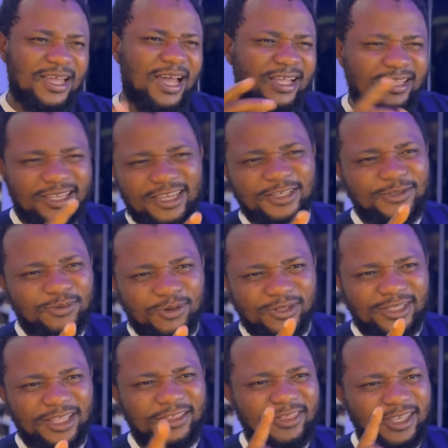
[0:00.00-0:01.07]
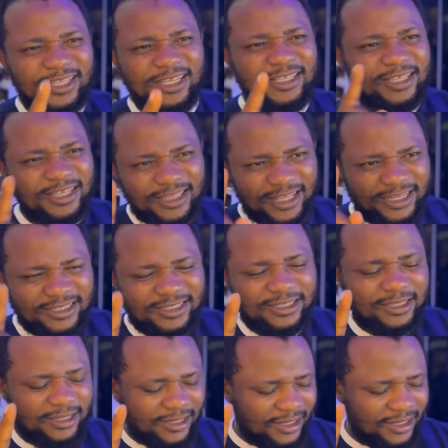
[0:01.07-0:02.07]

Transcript: and guess what? The thing he did next.